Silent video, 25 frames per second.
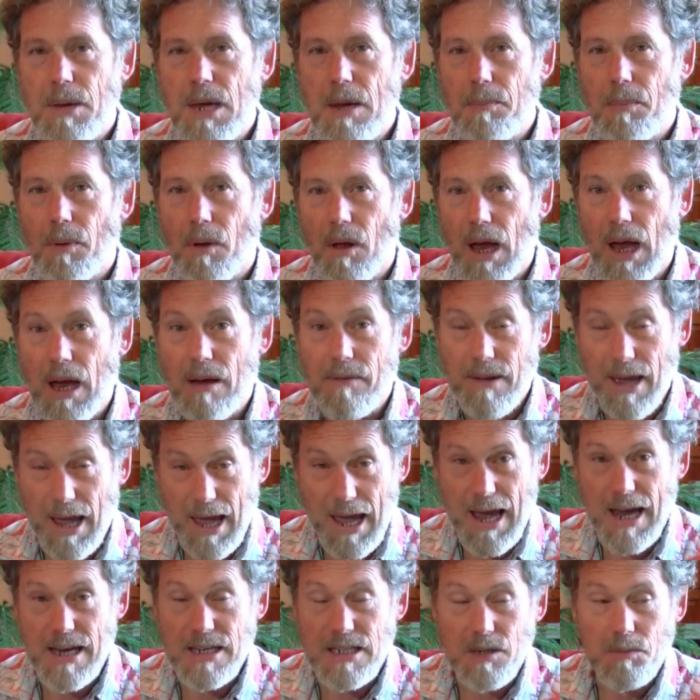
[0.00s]
people have
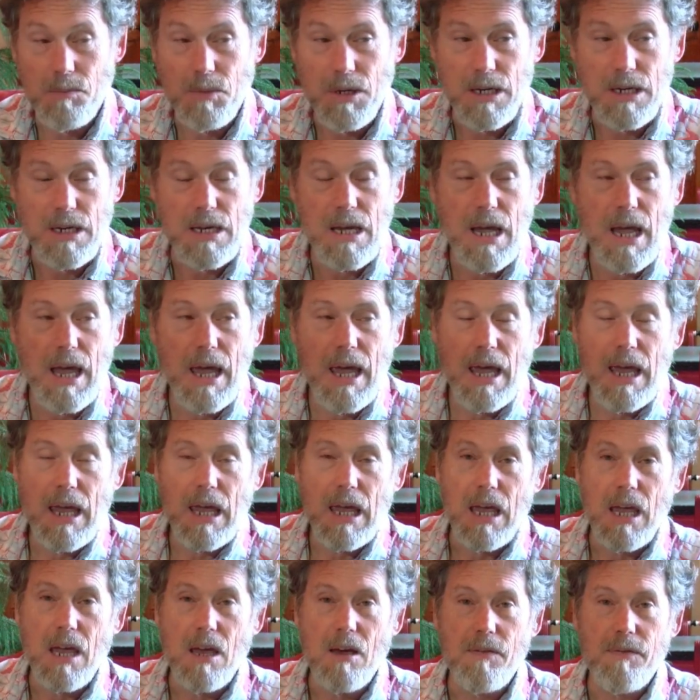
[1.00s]
asked me,
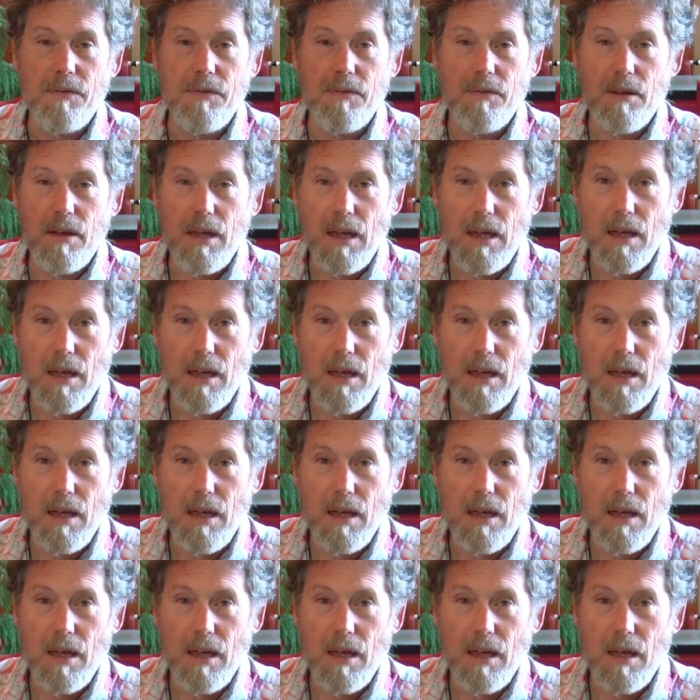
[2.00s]
if